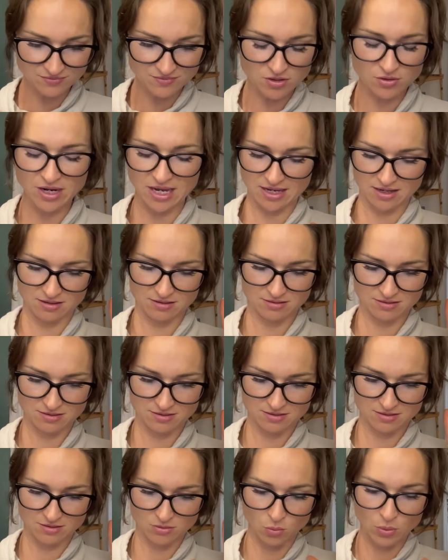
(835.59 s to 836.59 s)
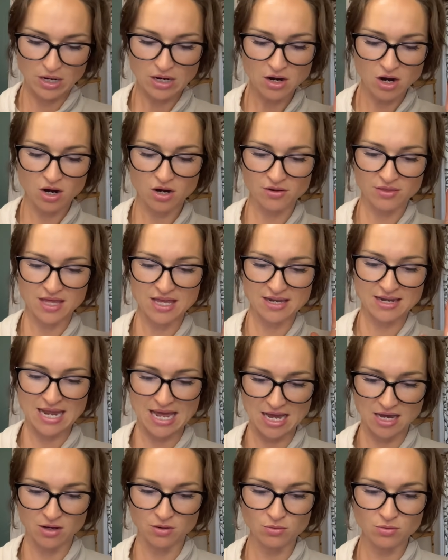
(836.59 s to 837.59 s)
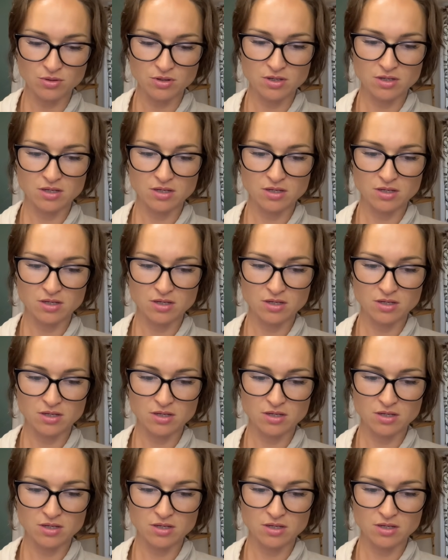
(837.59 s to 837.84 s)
okay, where are they now?